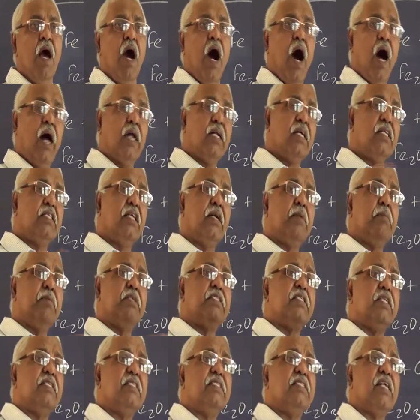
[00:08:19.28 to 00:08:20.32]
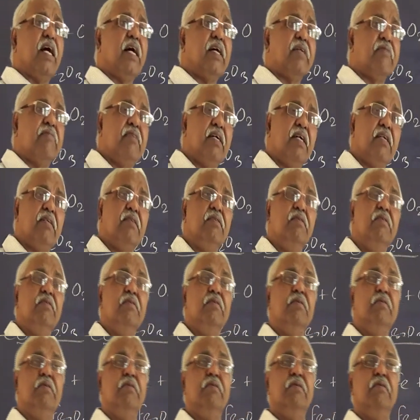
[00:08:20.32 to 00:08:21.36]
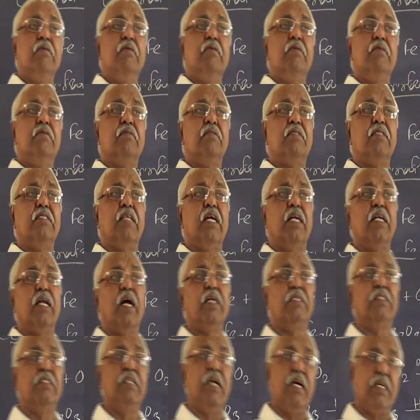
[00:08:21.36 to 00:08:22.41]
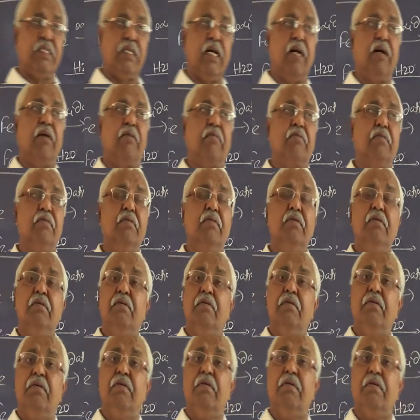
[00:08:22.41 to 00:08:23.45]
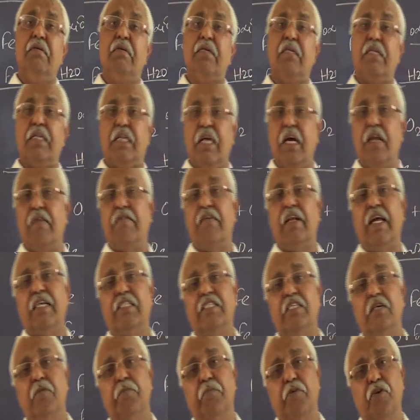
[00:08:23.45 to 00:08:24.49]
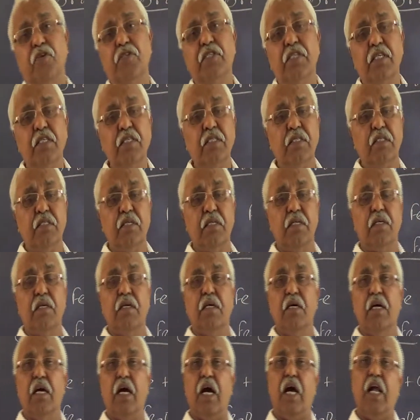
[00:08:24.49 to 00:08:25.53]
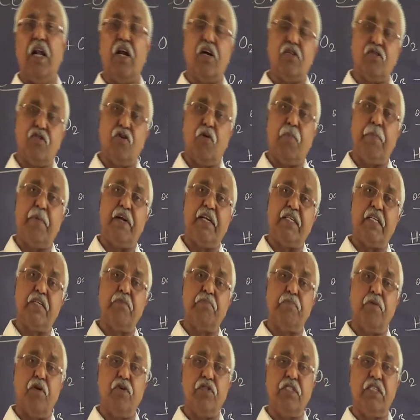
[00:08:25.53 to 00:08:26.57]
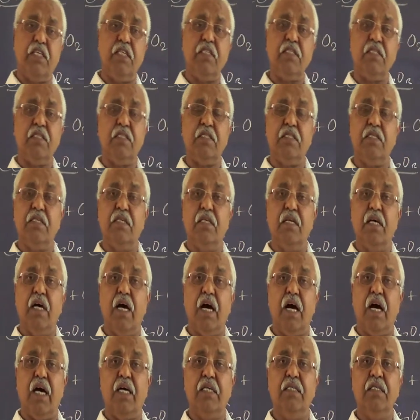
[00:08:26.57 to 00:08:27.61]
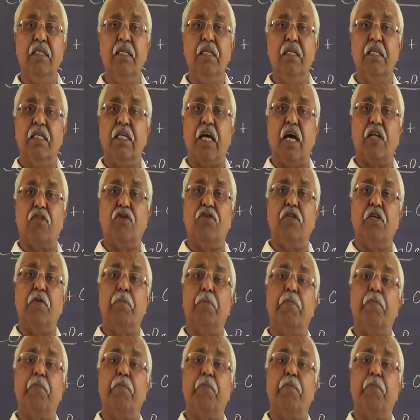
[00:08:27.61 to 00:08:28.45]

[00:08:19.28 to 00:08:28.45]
Another methods are there that are galvanizing process, electroplating process, and cathodic